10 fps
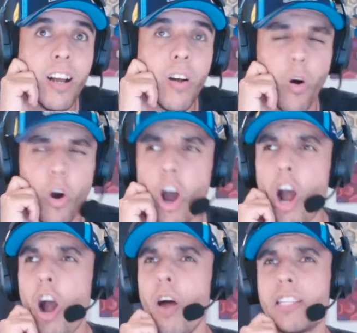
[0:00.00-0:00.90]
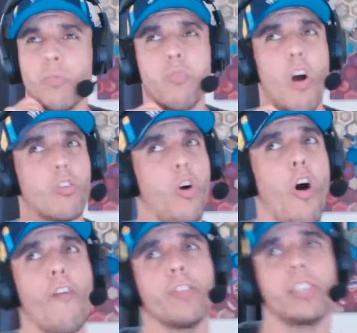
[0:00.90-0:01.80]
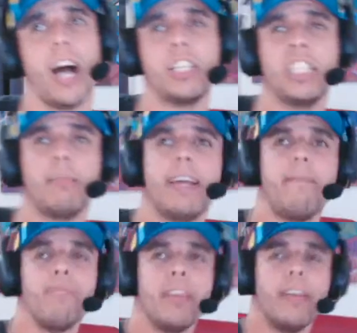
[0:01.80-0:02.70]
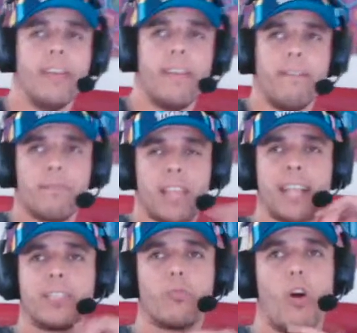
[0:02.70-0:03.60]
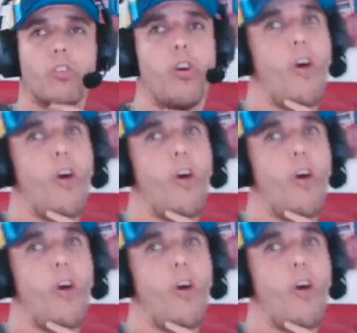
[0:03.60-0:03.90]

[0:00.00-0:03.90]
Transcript: Oh, that's a wrong call from the touchy, man. That's the wrong call